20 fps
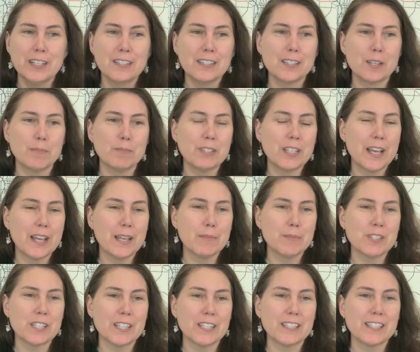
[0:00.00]

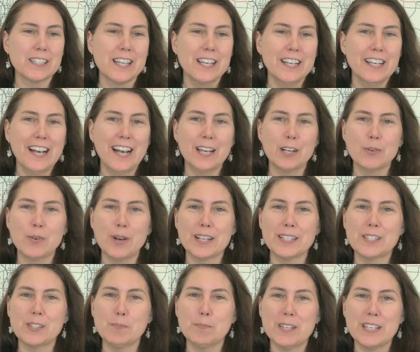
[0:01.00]
Sometimes it's how do I
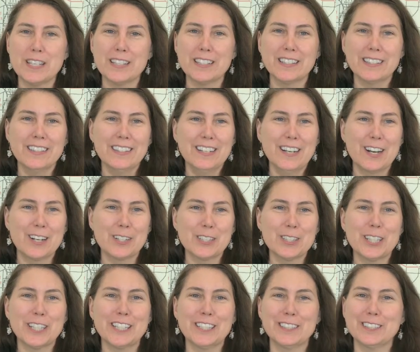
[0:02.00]
speak
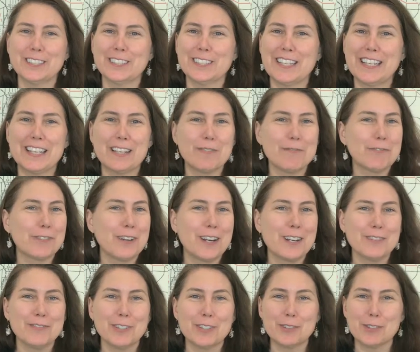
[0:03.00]
articulately in
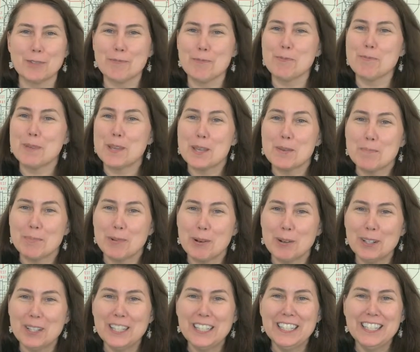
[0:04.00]
front of a group of
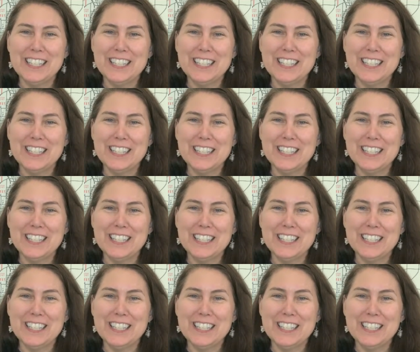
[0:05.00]
people.